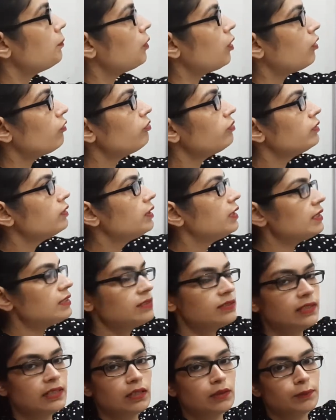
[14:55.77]
of
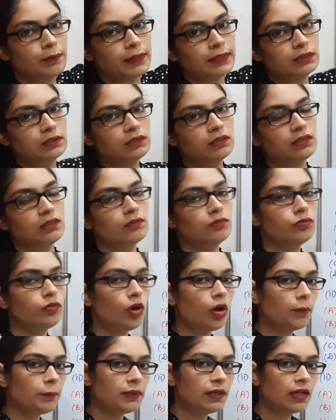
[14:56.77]
this sequence.
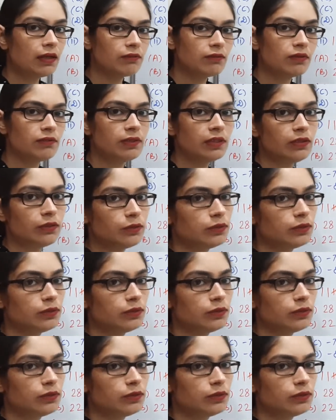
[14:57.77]
Formula we will use